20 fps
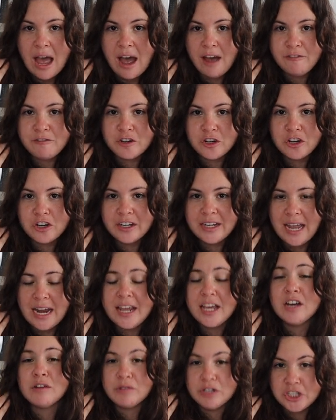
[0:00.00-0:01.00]
after
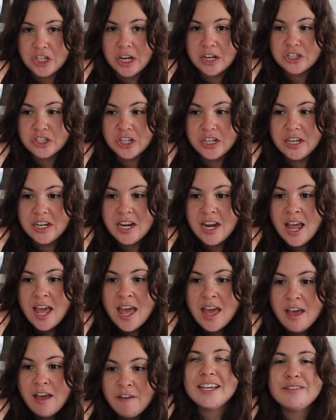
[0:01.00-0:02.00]
getting a rejection
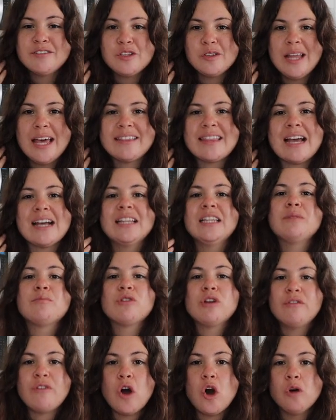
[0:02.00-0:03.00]
gives you like that
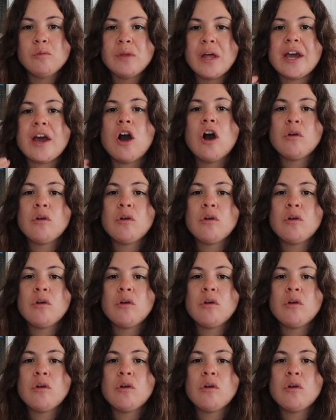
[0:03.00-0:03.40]
glimmer of hope, like,